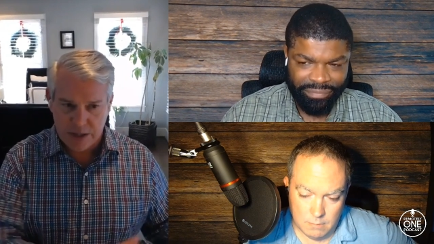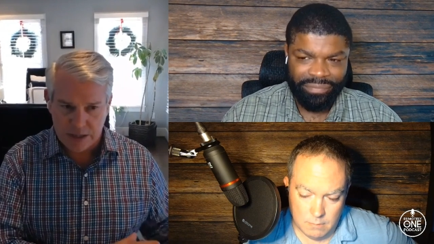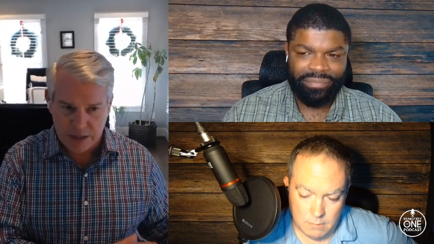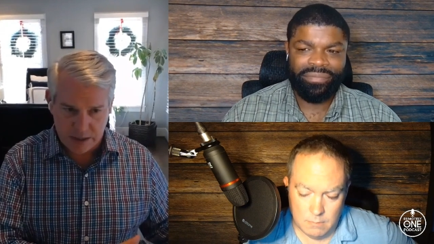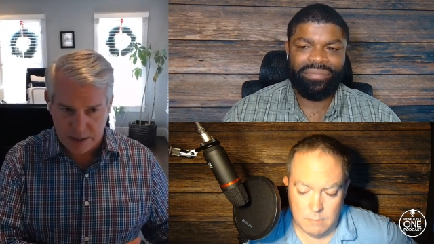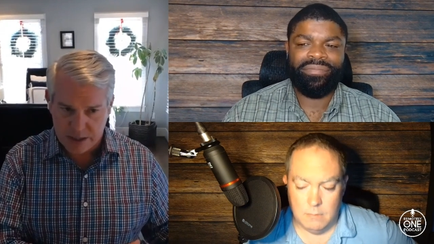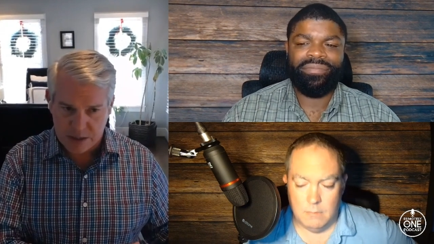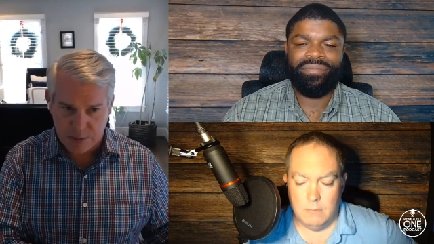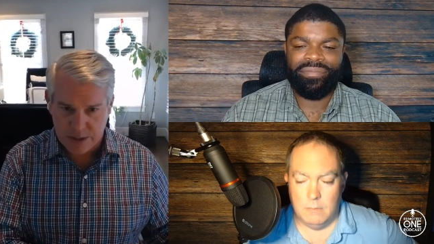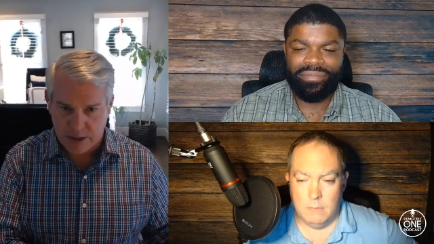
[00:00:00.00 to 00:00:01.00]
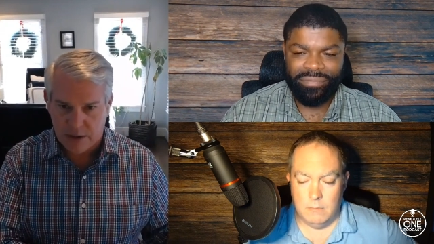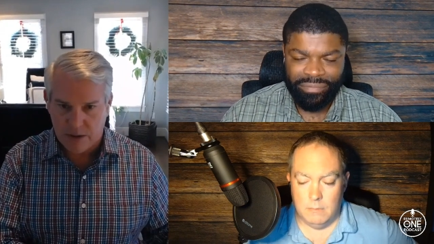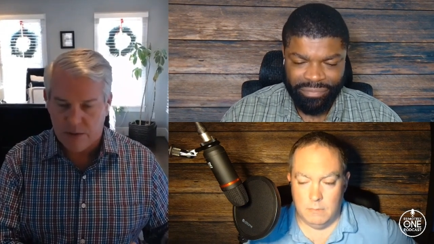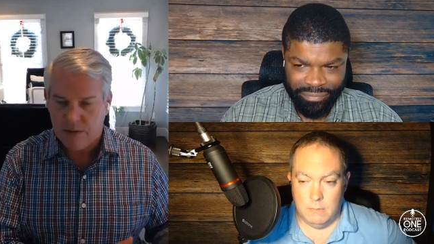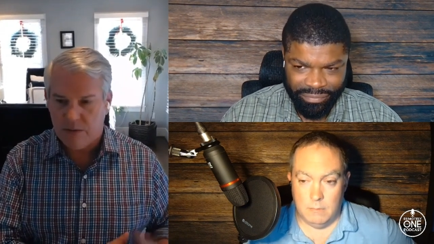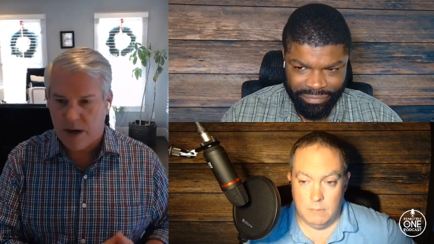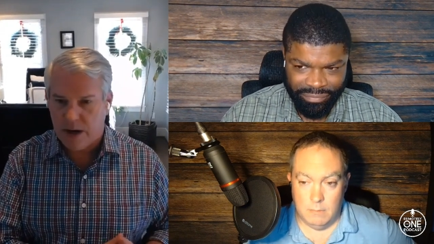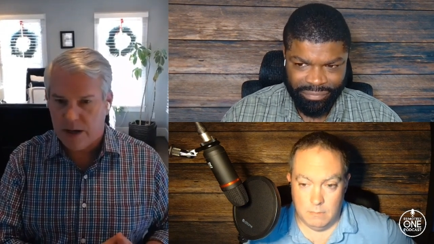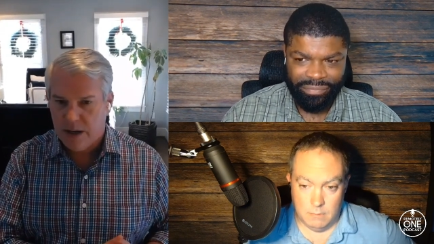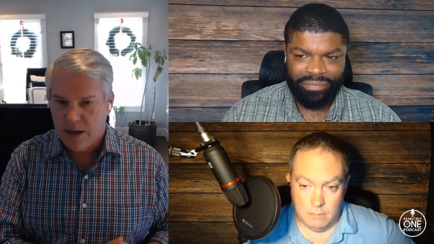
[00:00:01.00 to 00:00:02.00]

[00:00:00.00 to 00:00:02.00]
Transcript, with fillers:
Speaker 1: These are the days we don't, right?